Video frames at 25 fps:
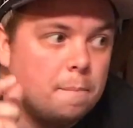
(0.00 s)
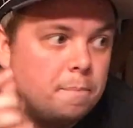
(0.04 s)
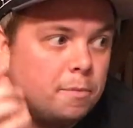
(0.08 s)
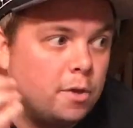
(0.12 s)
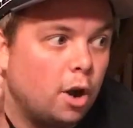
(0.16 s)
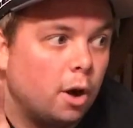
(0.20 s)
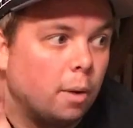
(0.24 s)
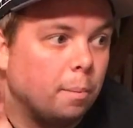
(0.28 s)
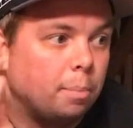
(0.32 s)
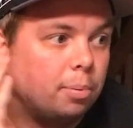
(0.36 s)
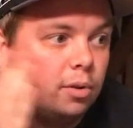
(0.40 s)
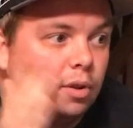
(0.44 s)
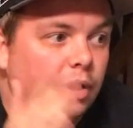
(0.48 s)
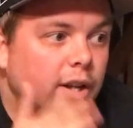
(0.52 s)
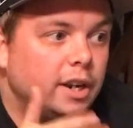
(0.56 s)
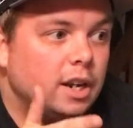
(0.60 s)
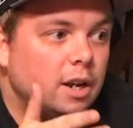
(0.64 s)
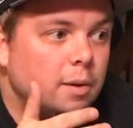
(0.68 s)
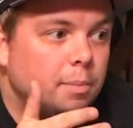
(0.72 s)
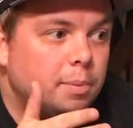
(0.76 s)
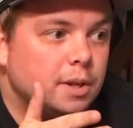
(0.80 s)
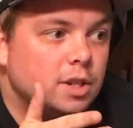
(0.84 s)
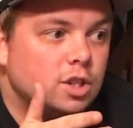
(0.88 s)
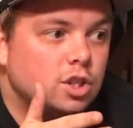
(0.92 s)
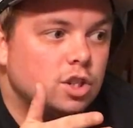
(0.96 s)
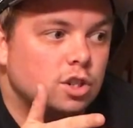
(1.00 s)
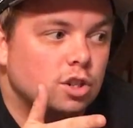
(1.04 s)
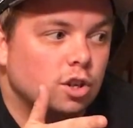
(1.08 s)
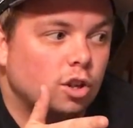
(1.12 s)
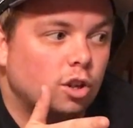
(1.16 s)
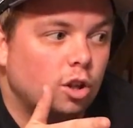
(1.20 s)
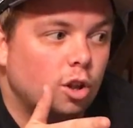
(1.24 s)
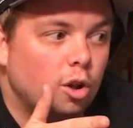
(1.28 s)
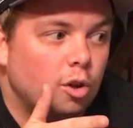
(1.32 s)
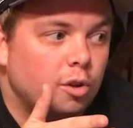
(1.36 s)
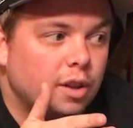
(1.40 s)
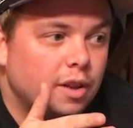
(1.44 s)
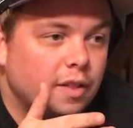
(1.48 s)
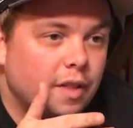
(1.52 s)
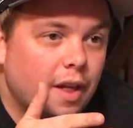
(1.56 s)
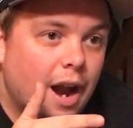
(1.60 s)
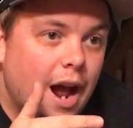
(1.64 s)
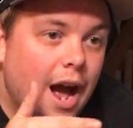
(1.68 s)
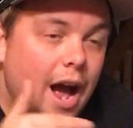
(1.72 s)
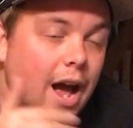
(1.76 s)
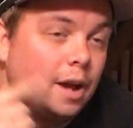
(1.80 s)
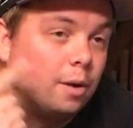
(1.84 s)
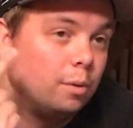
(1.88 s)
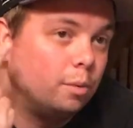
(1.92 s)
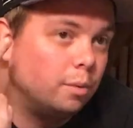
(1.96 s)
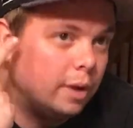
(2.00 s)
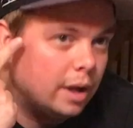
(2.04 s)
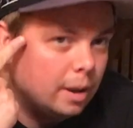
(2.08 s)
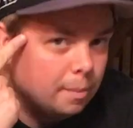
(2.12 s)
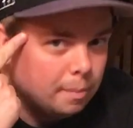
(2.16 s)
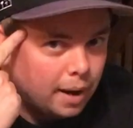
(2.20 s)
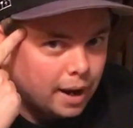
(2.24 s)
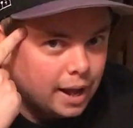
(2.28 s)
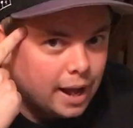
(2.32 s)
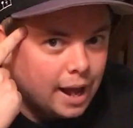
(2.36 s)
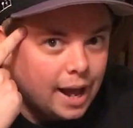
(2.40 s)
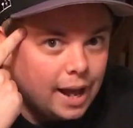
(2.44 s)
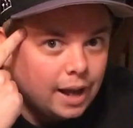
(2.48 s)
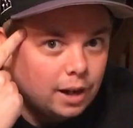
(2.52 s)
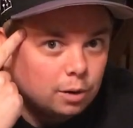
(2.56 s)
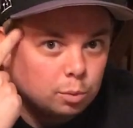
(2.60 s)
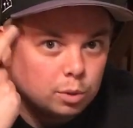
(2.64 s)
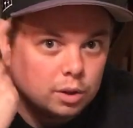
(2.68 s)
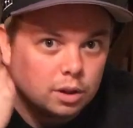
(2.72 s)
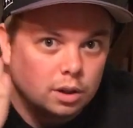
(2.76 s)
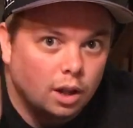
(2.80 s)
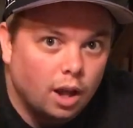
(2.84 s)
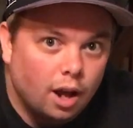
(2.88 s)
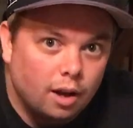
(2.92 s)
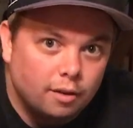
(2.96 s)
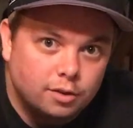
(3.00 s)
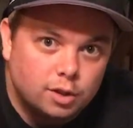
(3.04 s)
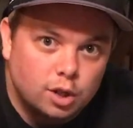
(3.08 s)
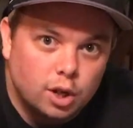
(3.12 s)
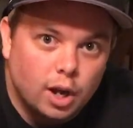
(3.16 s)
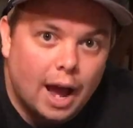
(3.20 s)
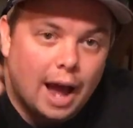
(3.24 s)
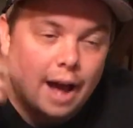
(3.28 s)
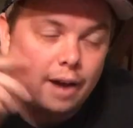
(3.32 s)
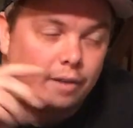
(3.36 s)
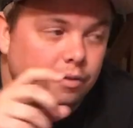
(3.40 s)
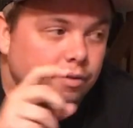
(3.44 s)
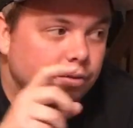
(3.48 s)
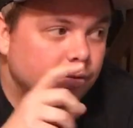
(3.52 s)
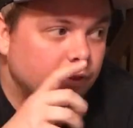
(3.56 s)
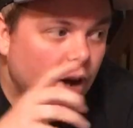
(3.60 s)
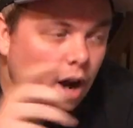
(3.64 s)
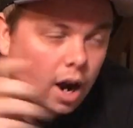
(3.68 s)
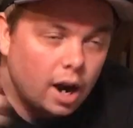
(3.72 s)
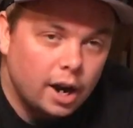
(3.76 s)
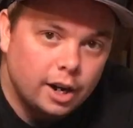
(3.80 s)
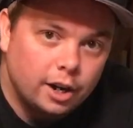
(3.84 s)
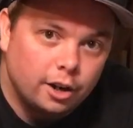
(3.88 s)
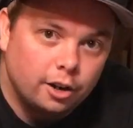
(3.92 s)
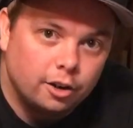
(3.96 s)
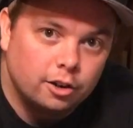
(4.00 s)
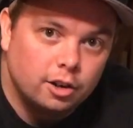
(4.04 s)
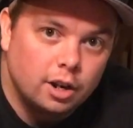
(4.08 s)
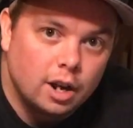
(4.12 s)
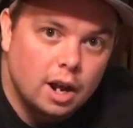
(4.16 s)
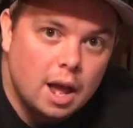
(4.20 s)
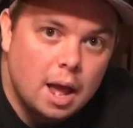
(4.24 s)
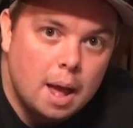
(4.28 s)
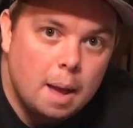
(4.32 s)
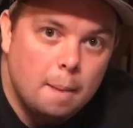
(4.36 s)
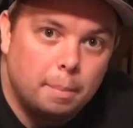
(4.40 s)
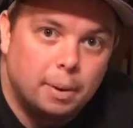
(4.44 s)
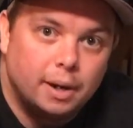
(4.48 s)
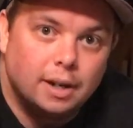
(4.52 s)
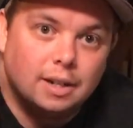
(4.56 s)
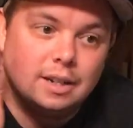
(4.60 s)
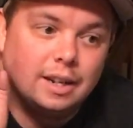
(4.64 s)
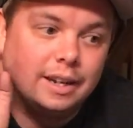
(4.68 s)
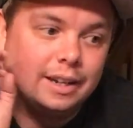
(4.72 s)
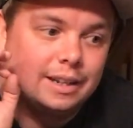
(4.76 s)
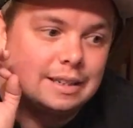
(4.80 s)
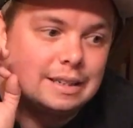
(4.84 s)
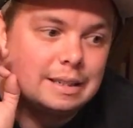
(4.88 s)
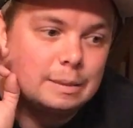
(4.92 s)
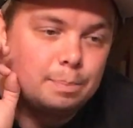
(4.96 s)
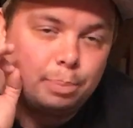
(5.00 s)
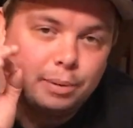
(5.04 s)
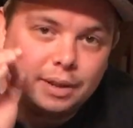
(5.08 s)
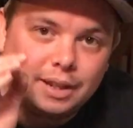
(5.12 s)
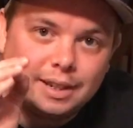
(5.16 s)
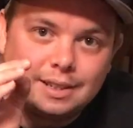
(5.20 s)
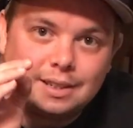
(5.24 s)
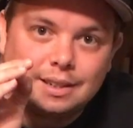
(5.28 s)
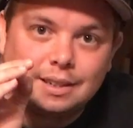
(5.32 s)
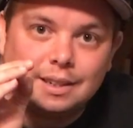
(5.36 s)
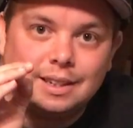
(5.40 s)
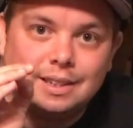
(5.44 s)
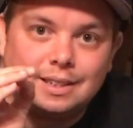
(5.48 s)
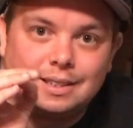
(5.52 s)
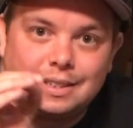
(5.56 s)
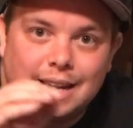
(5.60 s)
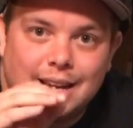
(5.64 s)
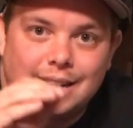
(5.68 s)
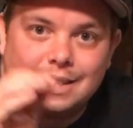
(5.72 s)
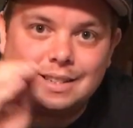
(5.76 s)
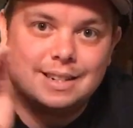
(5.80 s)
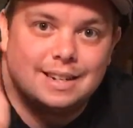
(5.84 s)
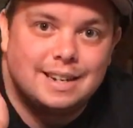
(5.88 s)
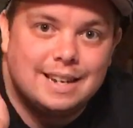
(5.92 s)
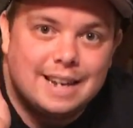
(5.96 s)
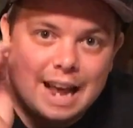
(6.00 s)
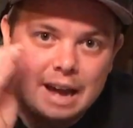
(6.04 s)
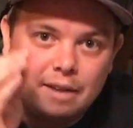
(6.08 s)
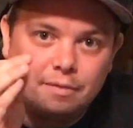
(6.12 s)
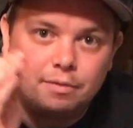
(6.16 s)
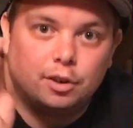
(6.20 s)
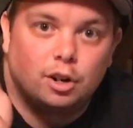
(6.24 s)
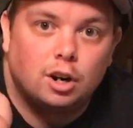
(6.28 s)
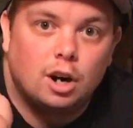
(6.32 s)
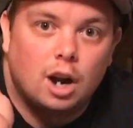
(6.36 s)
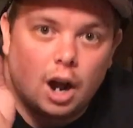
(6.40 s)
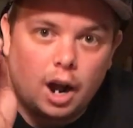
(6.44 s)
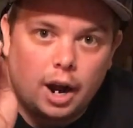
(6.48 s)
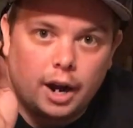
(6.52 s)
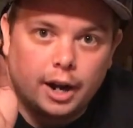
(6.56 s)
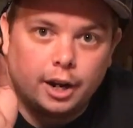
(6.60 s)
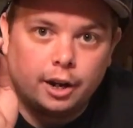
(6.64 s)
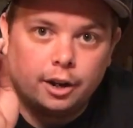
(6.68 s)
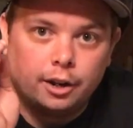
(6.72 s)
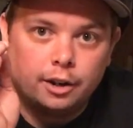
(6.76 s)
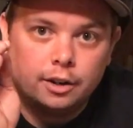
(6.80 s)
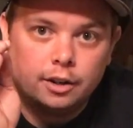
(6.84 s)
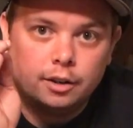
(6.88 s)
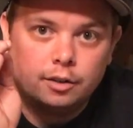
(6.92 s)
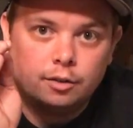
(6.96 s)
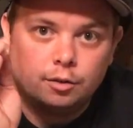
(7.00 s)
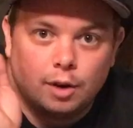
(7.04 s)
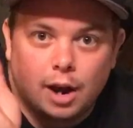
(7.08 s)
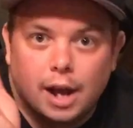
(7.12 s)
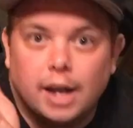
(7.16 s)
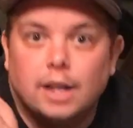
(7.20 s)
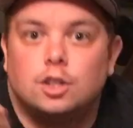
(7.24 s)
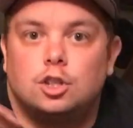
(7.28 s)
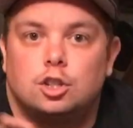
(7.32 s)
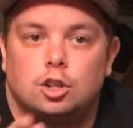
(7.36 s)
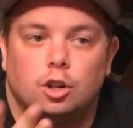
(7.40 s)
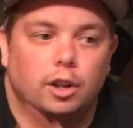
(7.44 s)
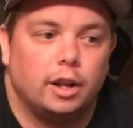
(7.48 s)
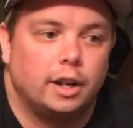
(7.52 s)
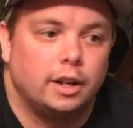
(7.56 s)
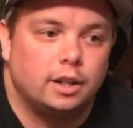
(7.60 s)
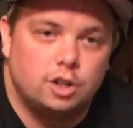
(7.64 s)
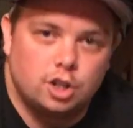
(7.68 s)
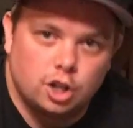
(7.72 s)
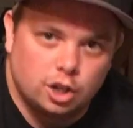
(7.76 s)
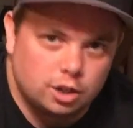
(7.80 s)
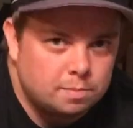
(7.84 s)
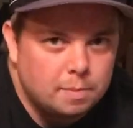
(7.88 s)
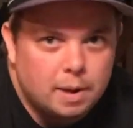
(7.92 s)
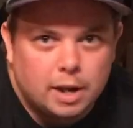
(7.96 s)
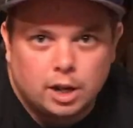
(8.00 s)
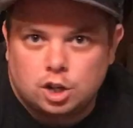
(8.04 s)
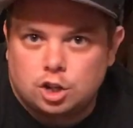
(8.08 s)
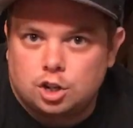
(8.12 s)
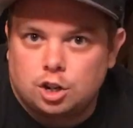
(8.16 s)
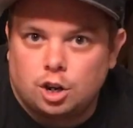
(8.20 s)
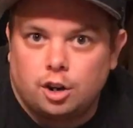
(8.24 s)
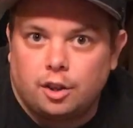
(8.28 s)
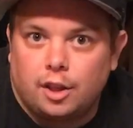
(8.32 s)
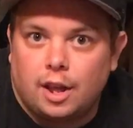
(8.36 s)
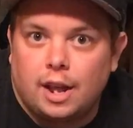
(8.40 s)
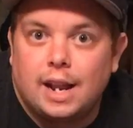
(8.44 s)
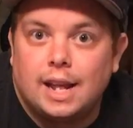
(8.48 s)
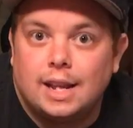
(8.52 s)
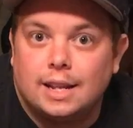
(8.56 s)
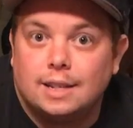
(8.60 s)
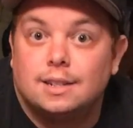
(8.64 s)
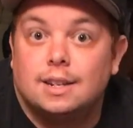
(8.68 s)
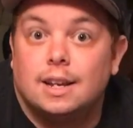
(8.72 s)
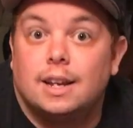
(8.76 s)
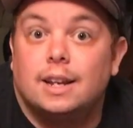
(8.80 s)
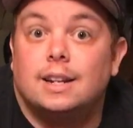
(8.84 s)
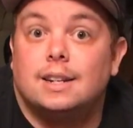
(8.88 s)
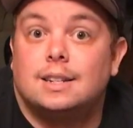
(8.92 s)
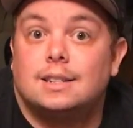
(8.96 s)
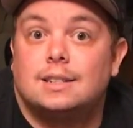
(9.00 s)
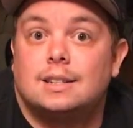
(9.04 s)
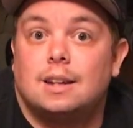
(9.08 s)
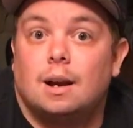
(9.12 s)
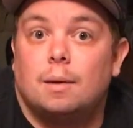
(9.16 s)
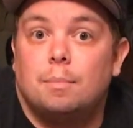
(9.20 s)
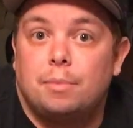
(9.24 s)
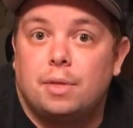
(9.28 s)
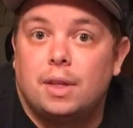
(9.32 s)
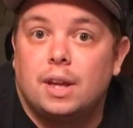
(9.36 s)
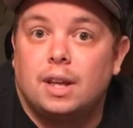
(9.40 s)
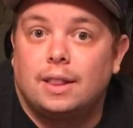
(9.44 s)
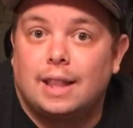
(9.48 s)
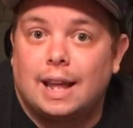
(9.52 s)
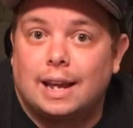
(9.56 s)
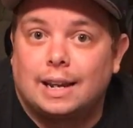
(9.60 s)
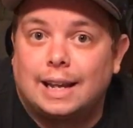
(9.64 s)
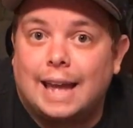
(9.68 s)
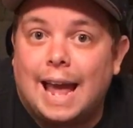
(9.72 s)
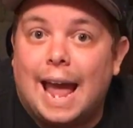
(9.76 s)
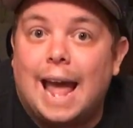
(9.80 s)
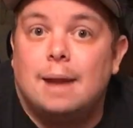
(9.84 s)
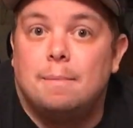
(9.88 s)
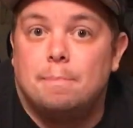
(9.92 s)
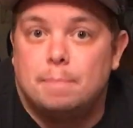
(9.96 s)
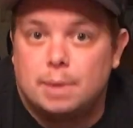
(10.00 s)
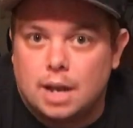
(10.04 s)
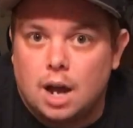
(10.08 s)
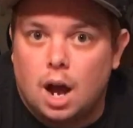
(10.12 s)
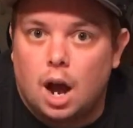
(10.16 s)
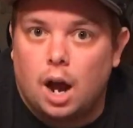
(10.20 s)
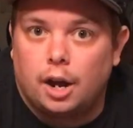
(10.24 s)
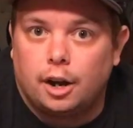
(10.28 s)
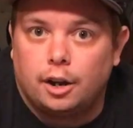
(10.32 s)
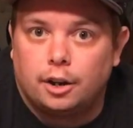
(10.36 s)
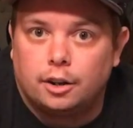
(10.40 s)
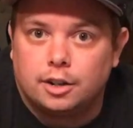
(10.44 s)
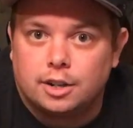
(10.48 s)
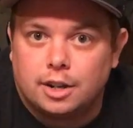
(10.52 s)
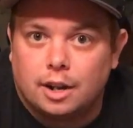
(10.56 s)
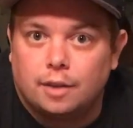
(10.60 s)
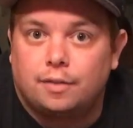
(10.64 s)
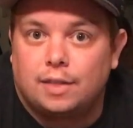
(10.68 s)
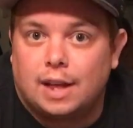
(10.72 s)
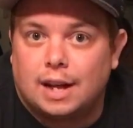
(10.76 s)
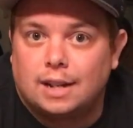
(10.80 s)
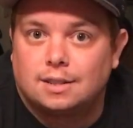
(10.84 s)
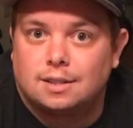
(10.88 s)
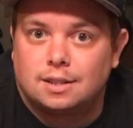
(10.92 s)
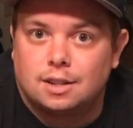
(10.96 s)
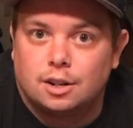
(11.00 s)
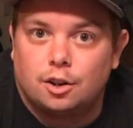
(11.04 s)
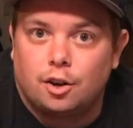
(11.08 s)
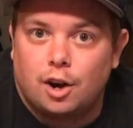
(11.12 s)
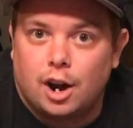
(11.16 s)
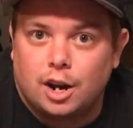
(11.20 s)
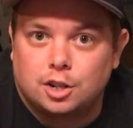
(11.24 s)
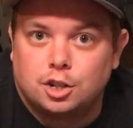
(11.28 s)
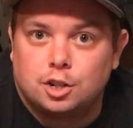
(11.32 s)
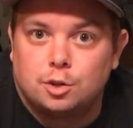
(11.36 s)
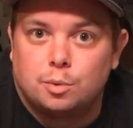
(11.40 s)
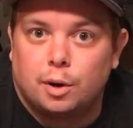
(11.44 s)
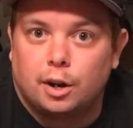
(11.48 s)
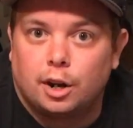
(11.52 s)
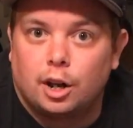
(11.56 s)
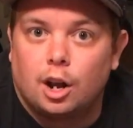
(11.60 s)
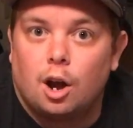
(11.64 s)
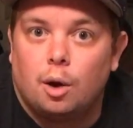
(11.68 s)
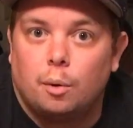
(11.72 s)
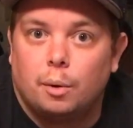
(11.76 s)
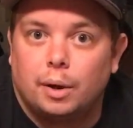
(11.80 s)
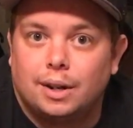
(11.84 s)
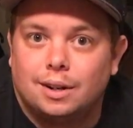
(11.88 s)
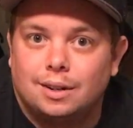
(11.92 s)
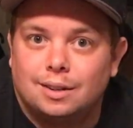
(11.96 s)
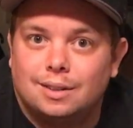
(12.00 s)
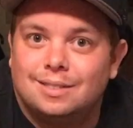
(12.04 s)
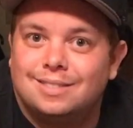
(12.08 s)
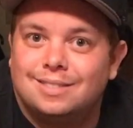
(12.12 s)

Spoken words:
There are plenty of pieces of clothing that I, in my head, would love to have ironed, but it explicitly says never iron, right? So like, just make sure that it is something that can be ironed if that's the direction you wanna go in.